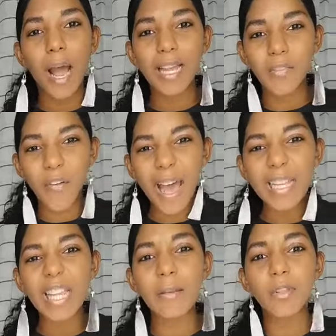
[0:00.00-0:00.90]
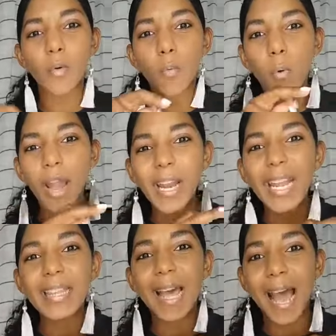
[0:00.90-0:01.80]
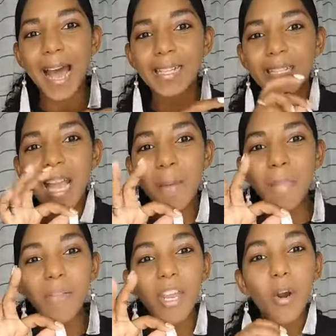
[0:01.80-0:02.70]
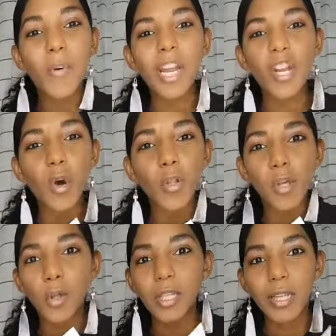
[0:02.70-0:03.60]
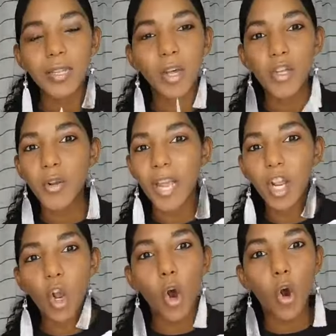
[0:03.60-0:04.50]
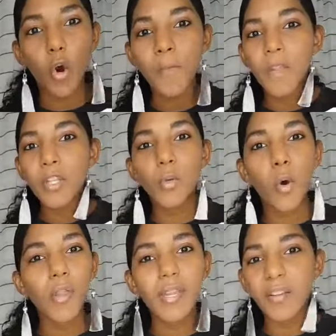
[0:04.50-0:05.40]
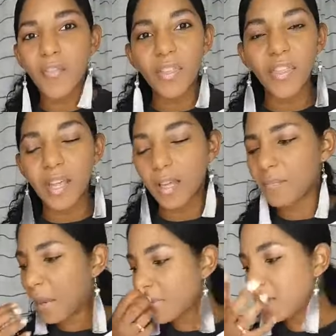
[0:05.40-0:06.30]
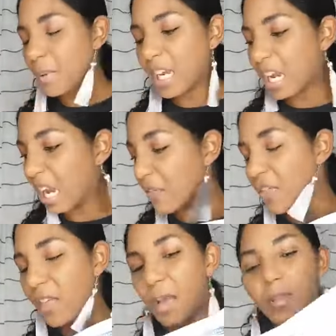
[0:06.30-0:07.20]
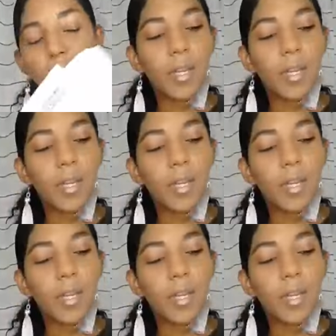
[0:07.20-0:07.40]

advance him to where he's at? Maybe he already knows all this, so you can go to all the different things. I'm speeding and everything. I'm so